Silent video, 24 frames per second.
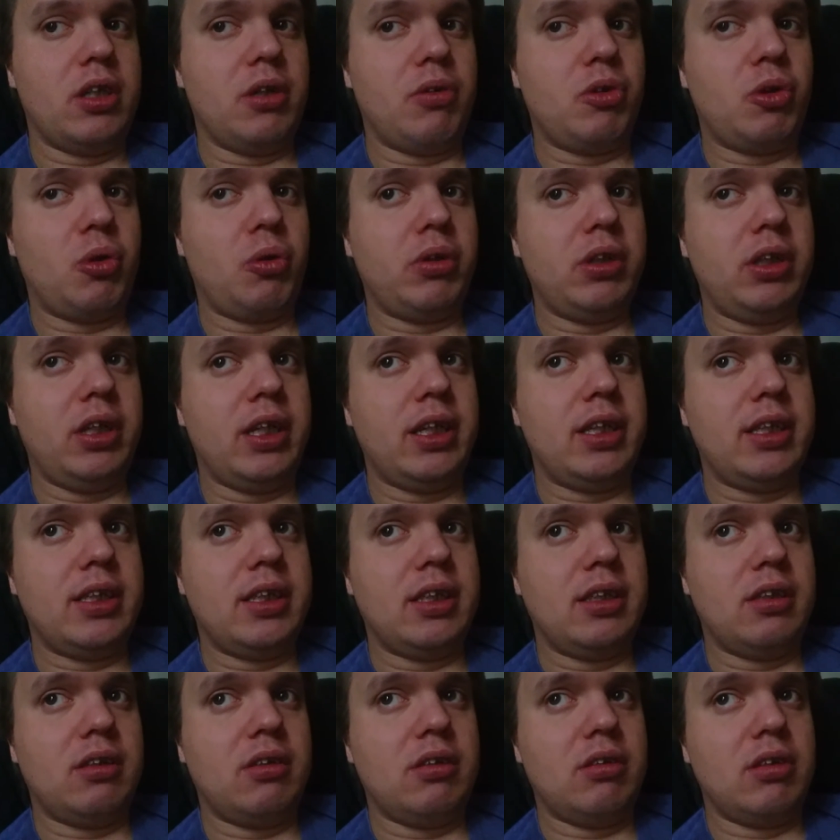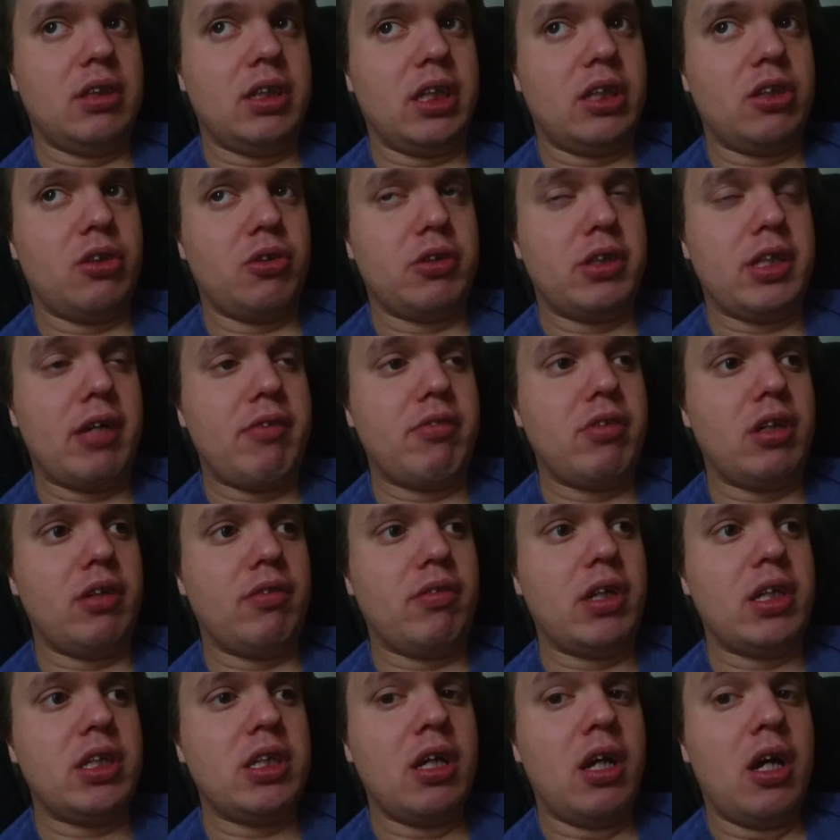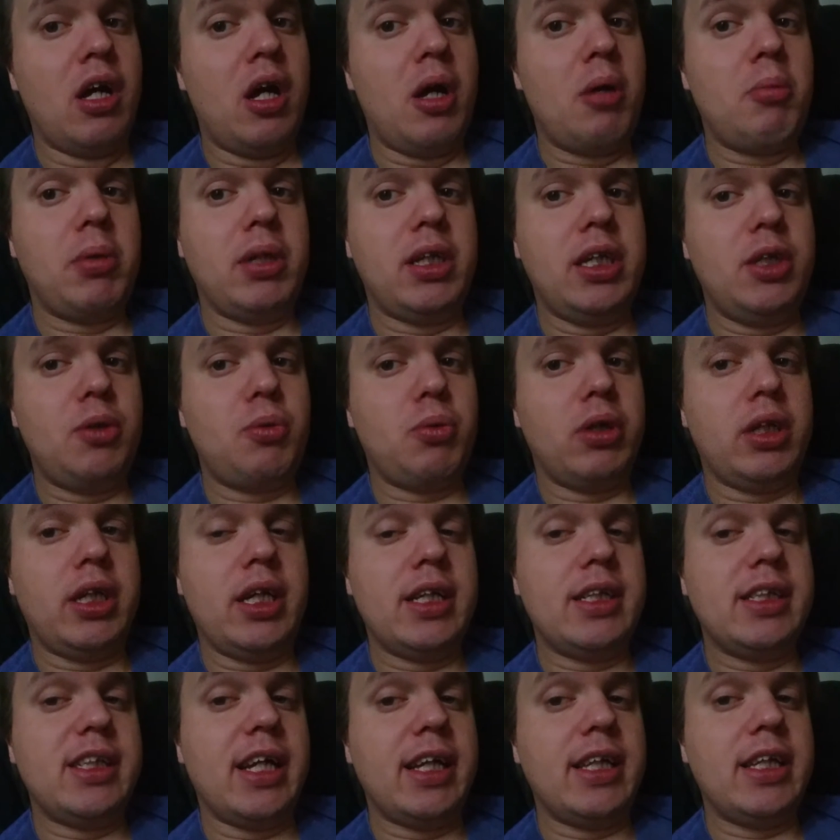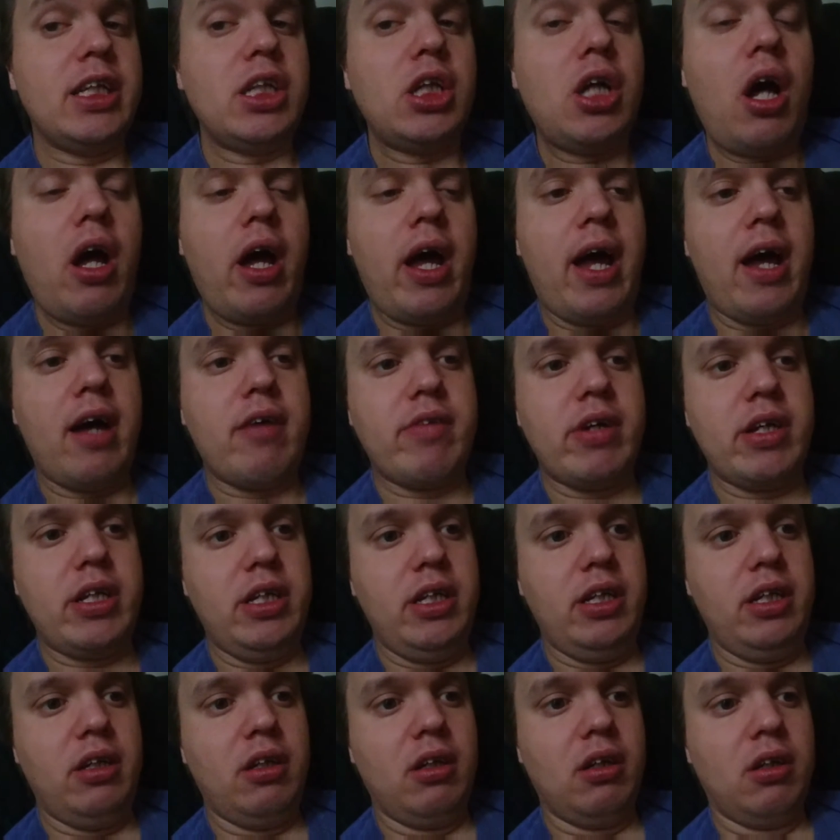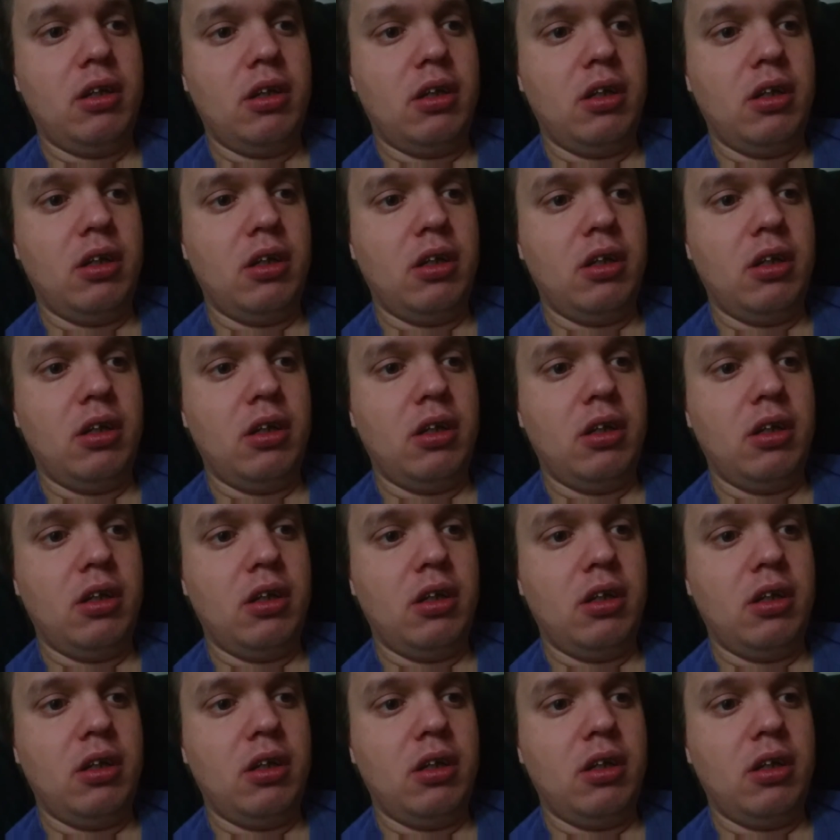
There was only like 6 or 7 of us, but these were kids that did not have any